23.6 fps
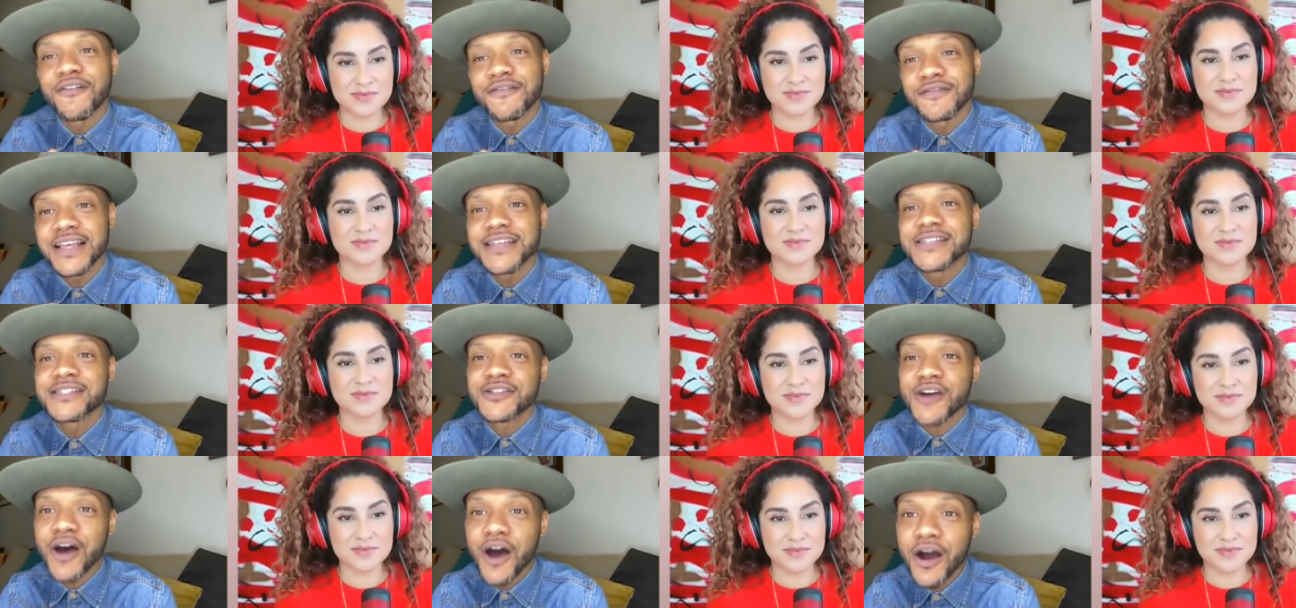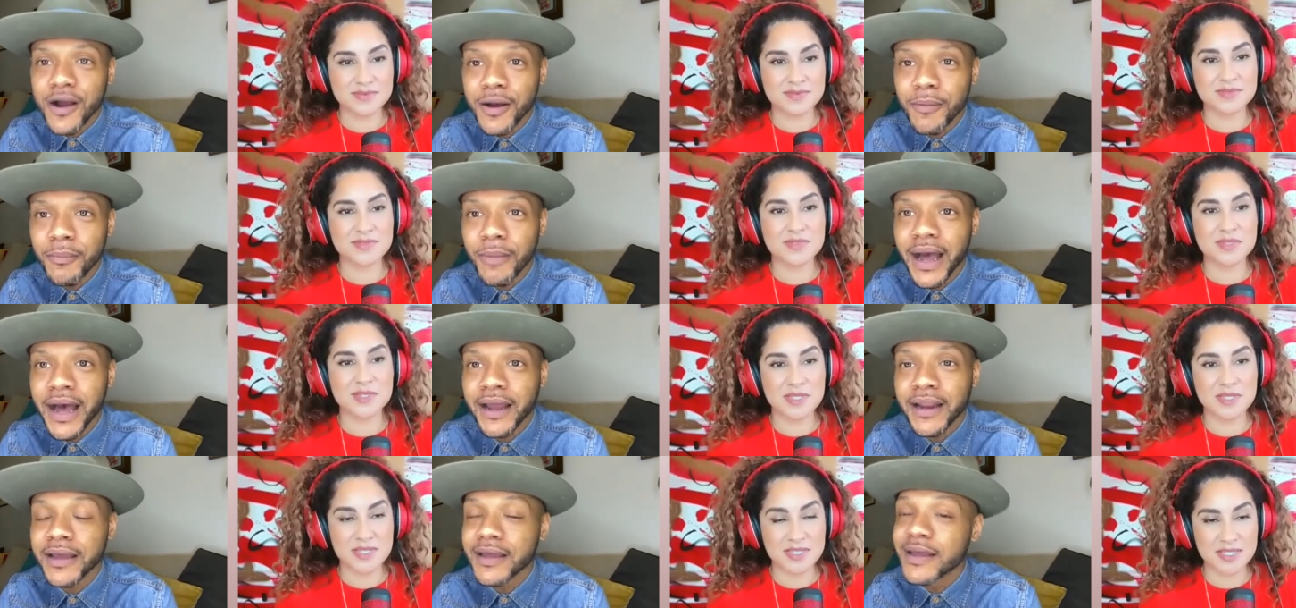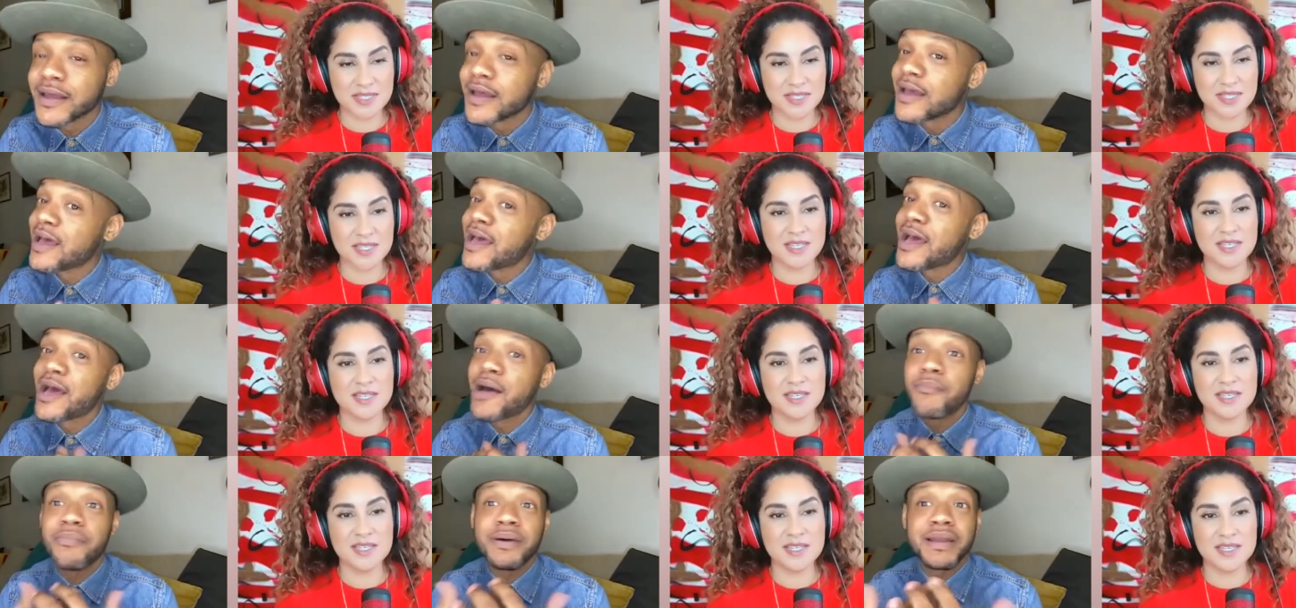Speaker 1: Let's talk about it.
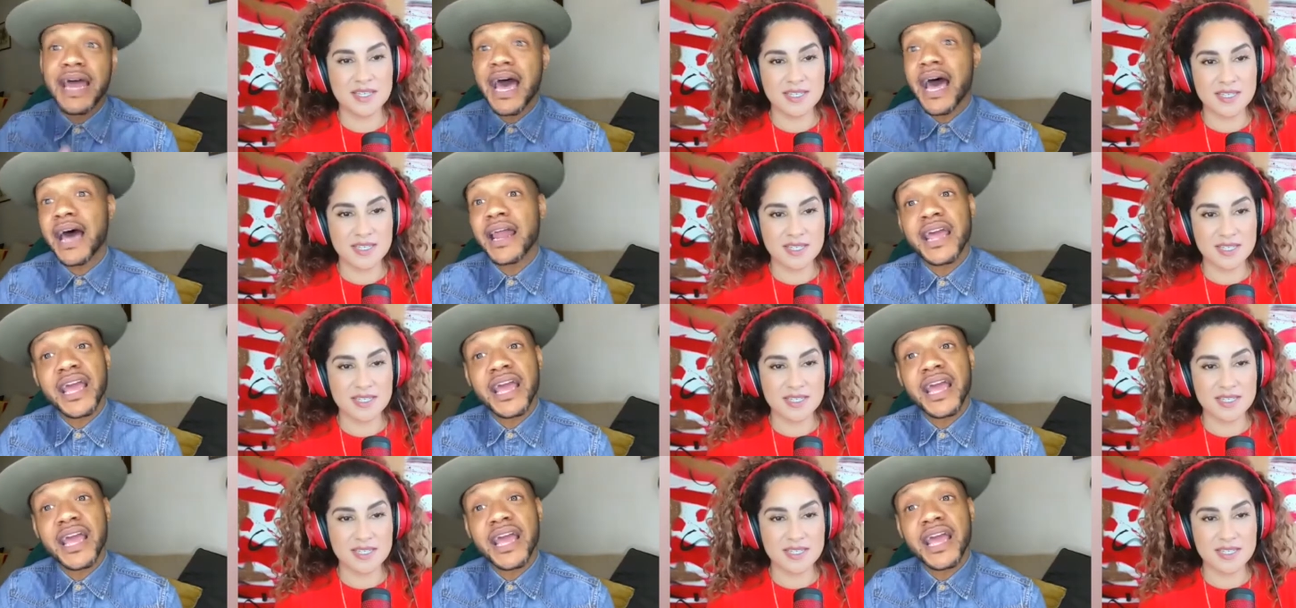But not